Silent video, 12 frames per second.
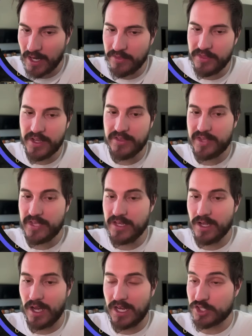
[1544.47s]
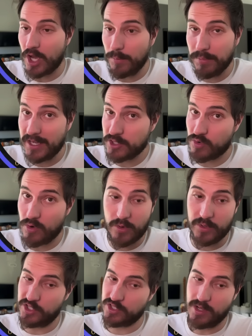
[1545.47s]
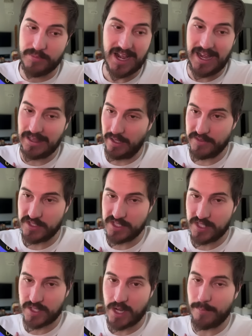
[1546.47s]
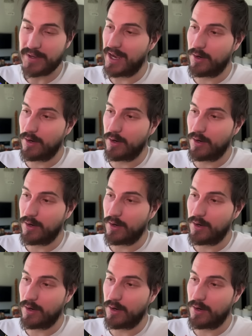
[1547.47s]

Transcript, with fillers: than the top line's growing, which is something I love to see in a company.